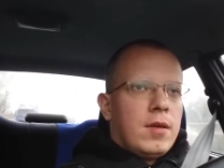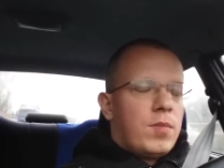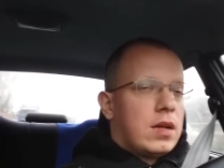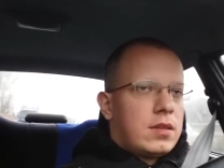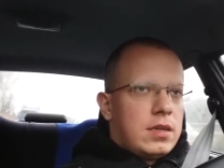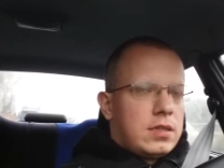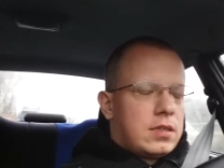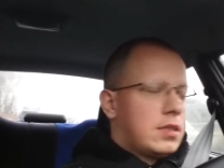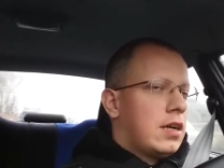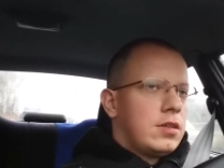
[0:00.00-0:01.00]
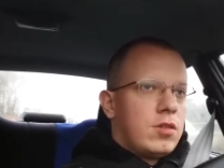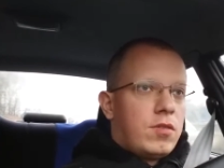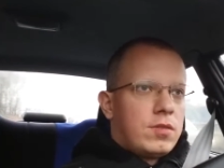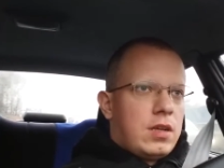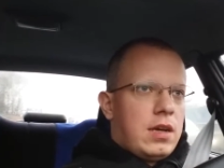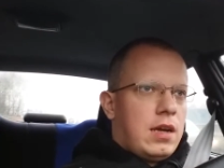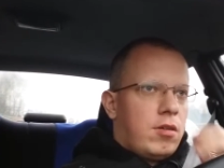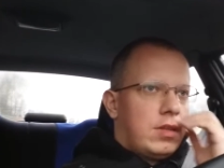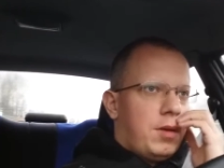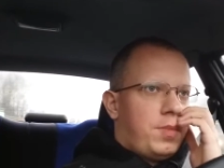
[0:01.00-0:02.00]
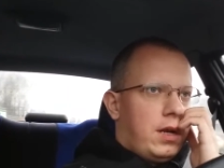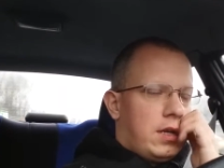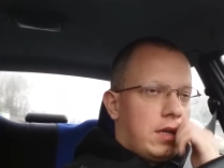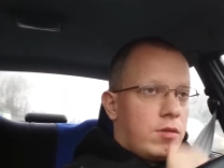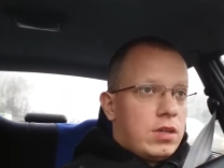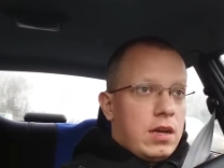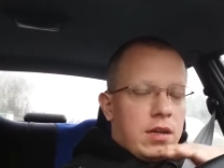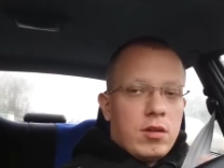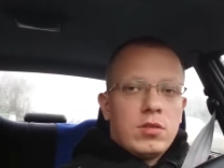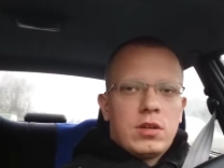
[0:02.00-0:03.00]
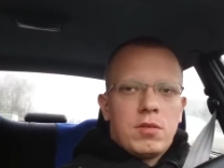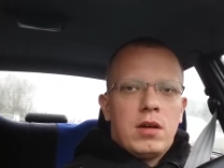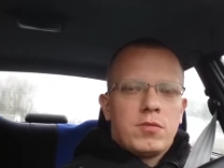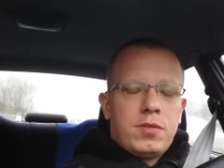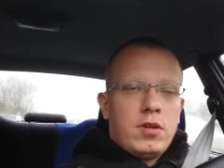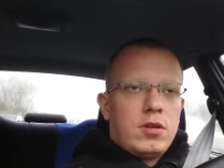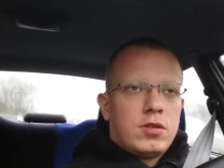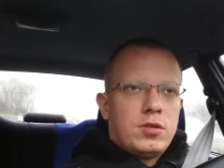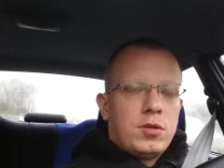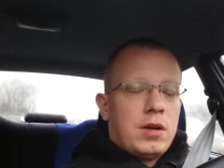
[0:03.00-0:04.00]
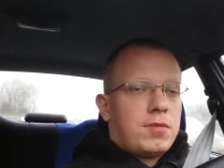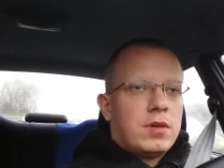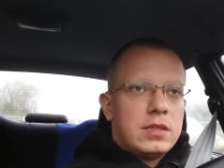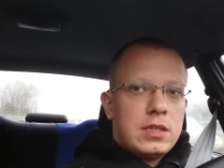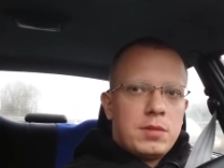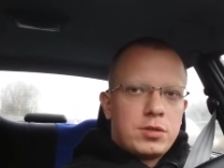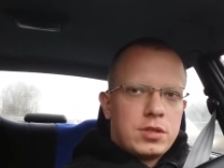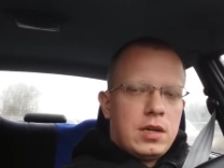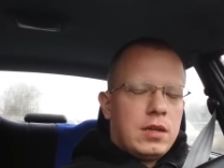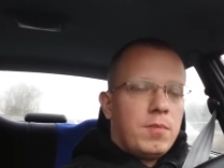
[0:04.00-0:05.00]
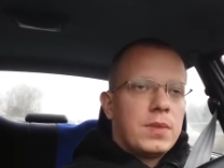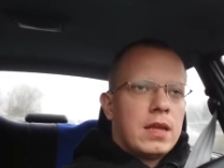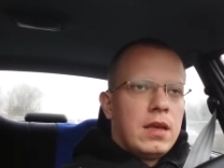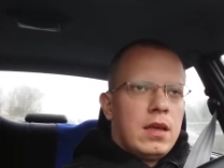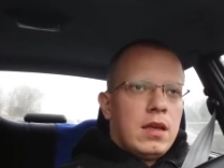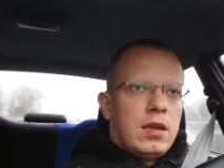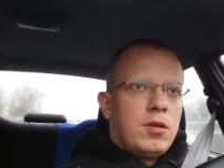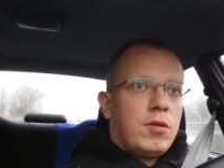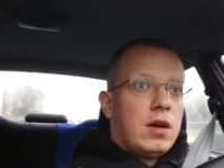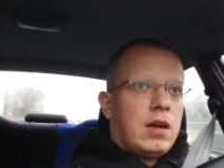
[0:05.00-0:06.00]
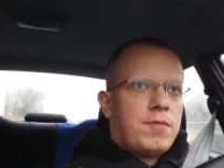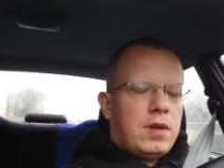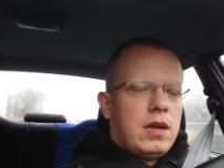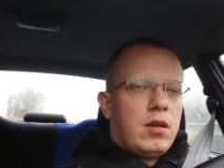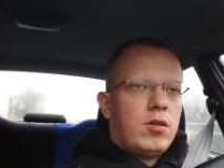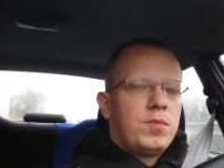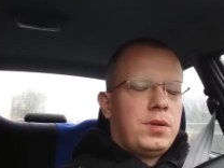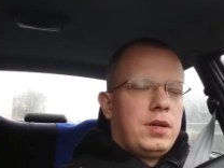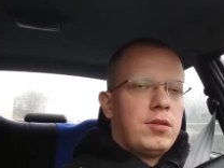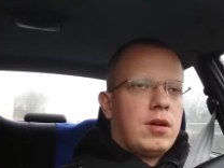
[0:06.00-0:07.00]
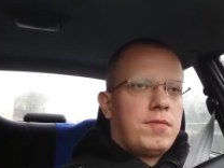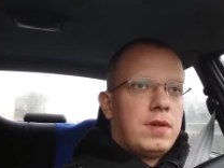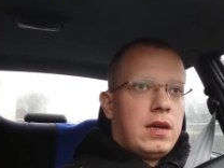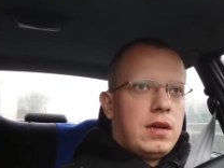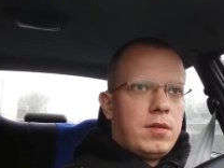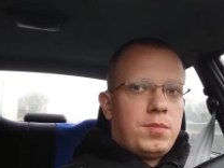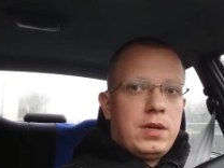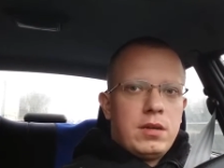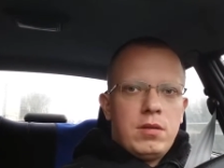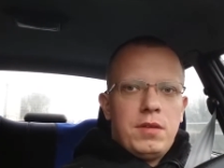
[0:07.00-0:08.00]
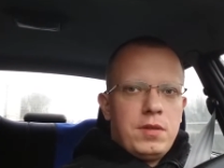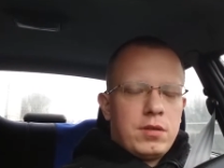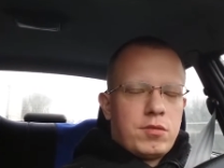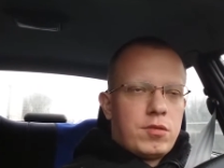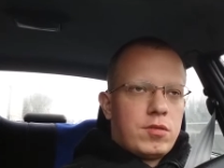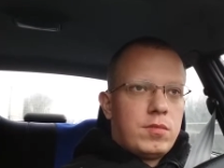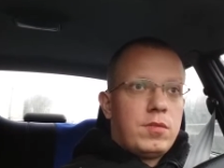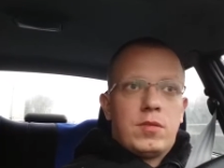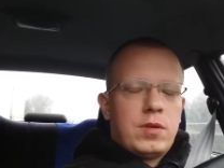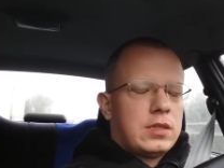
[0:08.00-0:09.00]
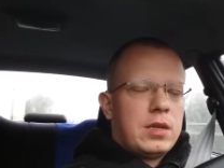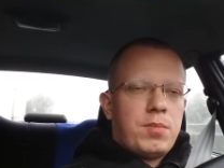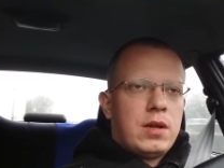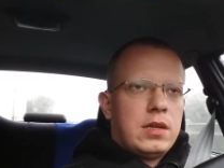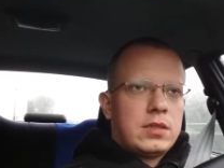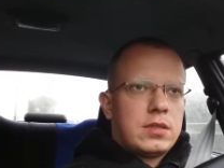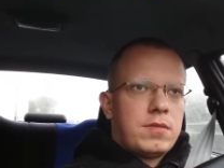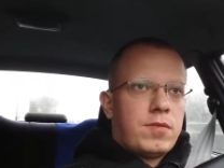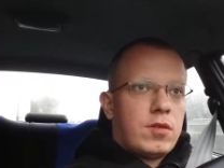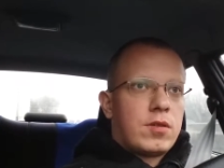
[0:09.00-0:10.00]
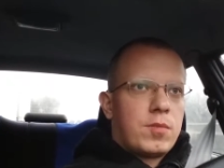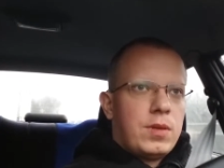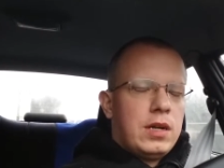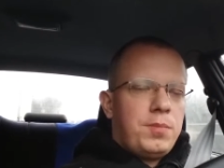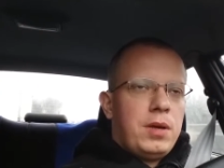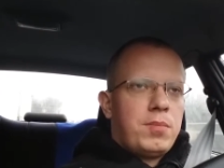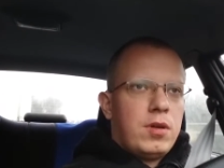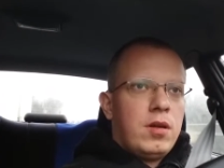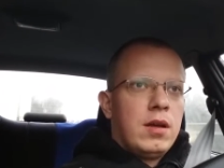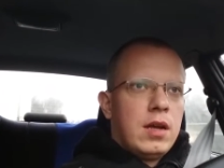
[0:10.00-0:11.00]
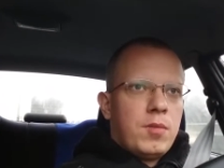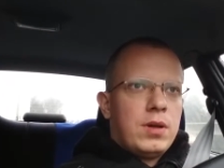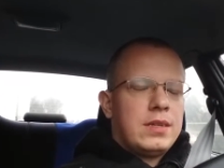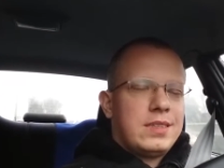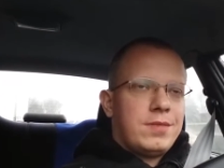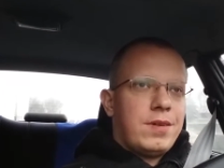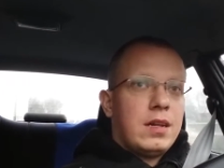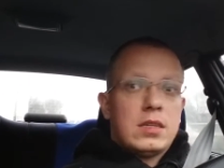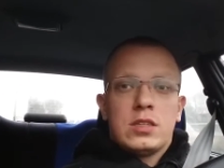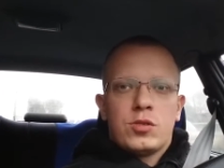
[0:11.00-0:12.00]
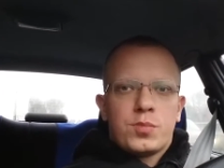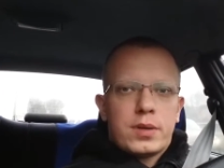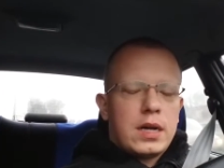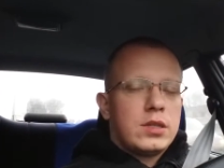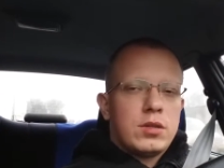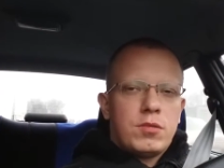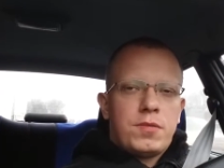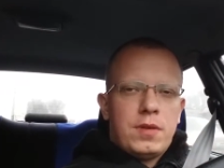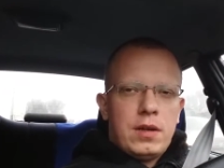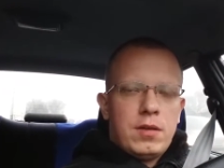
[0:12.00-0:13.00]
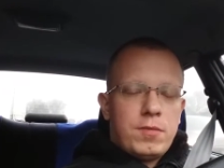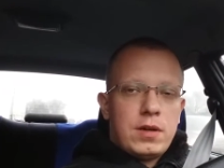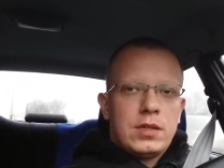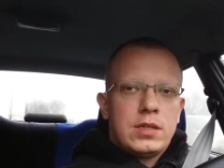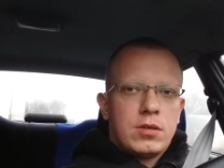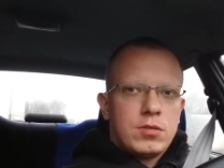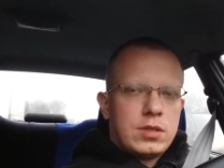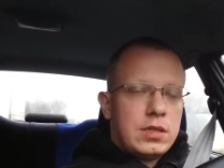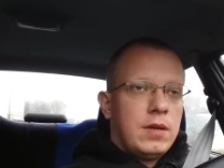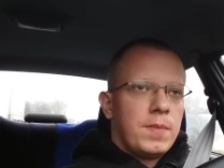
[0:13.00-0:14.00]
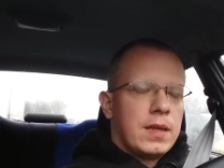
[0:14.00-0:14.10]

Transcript: But starting on the building, on the ground floor, you have reception, you have a lobby, you have a big living room, where there's a place for many people, but it's divided into parts, so you feel very cozy.